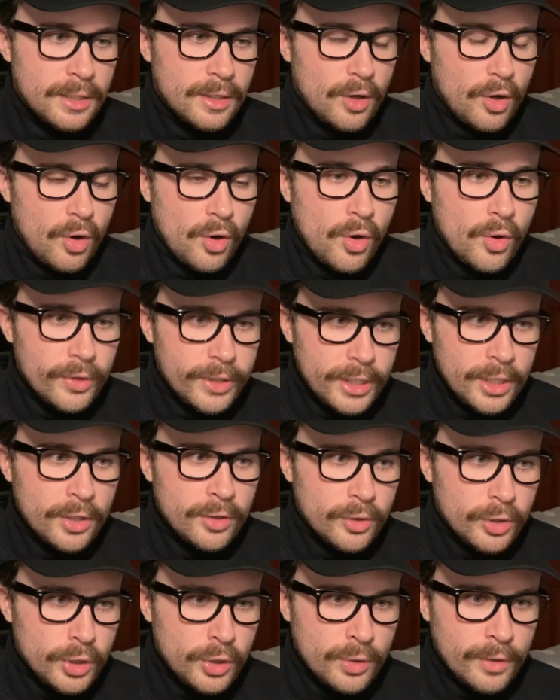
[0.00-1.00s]
all the
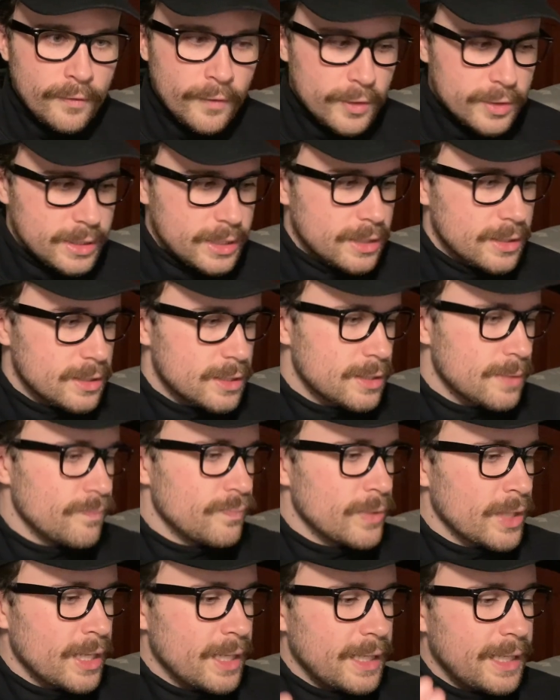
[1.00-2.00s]
other universes.
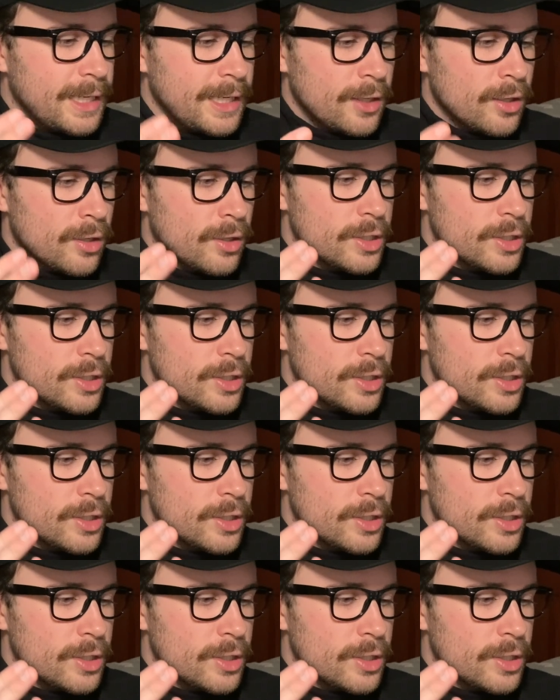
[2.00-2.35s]
Here